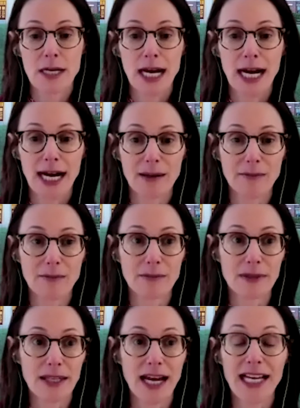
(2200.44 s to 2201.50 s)

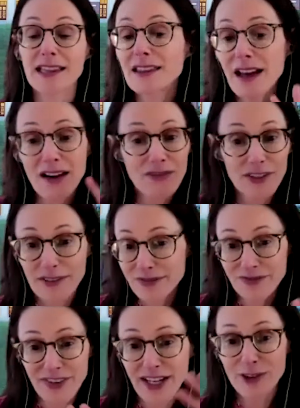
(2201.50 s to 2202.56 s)
I'd love a
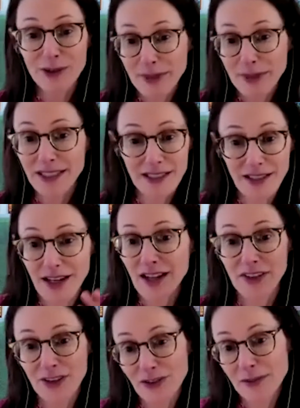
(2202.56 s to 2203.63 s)
federal bill on
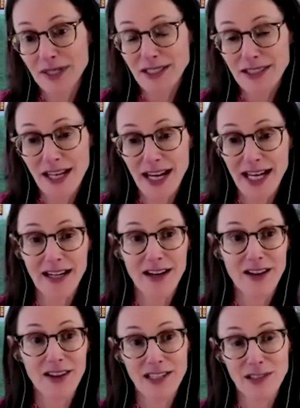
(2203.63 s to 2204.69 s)
the criminal side
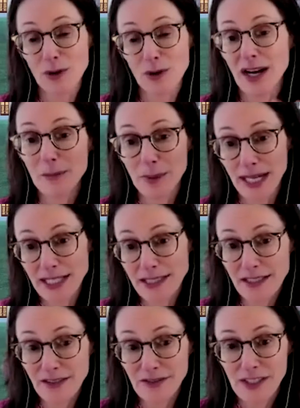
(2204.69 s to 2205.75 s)
that's more
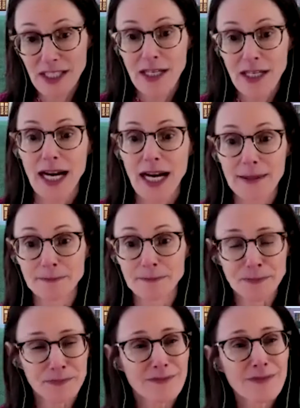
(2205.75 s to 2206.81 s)
comprehensive.
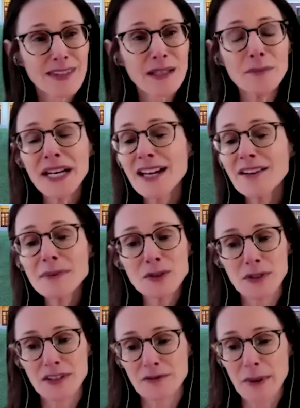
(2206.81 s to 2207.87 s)
But I've been
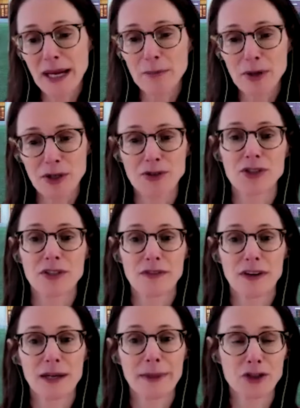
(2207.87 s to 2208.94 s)
my approach is
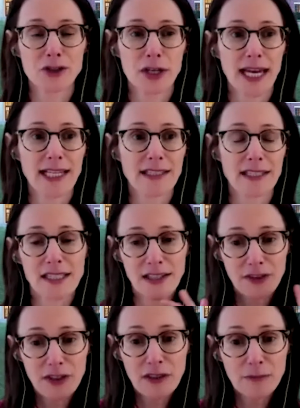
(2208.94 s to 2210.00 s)
very much has a
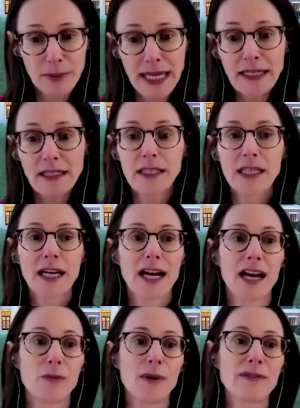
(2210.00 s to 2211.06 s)
civil bent.
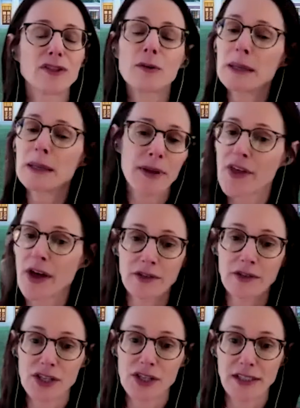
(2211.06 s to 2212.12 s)
We have so many
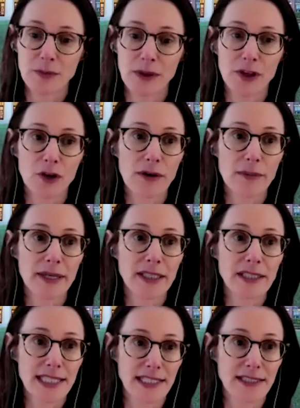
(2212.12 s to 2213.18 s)
pathologies with the criminal
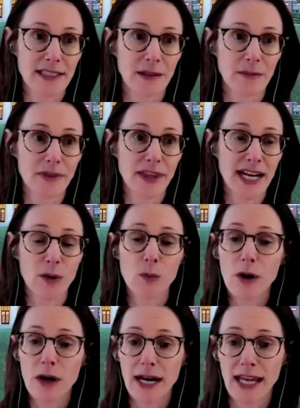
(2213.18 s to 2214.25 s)
system that I
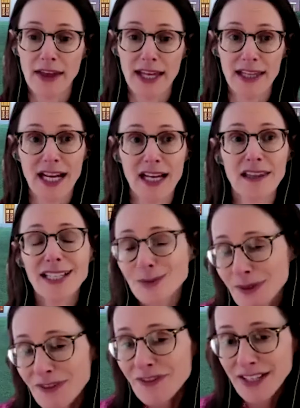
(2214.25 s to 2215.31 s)
worry that, like, unless
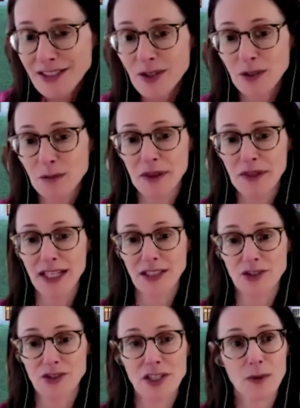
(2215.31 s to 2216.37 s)
we fix those
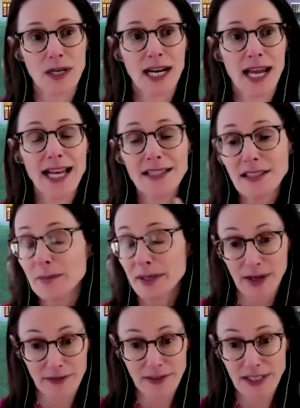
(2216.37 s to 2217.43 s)
pathologies, we're going to end up, and
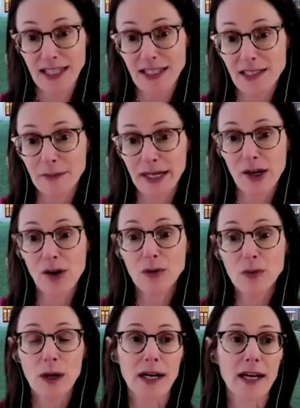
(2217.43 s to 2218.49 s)
I've seen this in my own
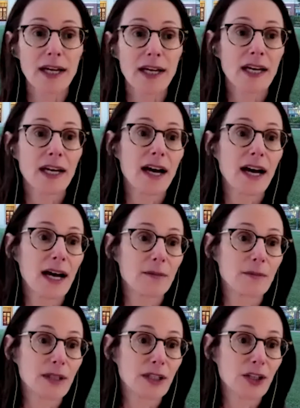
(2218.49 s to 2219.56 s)
work,
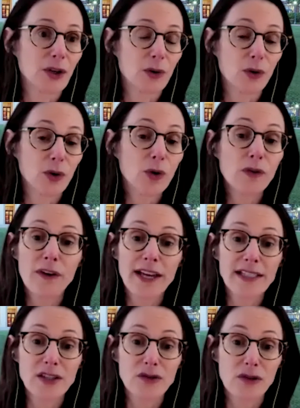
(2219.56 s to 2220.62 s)
who faces